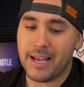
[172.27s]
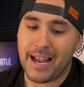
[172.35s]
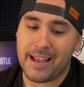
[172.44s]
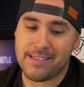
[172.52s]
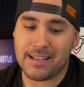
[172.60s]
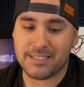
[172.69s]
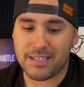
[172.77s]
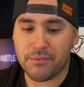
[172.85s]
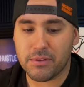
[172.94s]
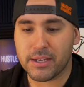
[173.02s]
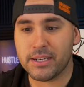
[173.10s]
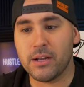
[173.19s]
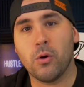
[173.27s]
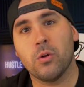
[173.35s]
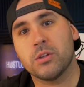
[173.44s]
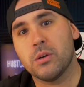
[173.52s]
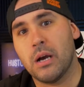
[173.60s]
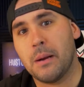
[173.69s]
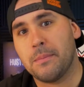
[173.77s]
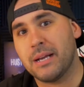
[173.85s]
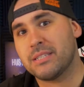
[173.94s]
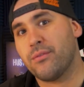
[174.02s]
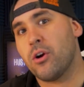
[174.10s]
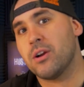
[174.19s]
And that's definitely going to hold you up
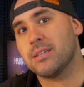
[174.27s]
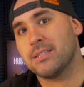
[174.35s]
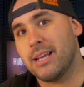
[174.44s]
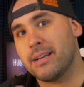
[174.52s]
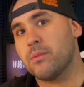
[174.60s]
as far as like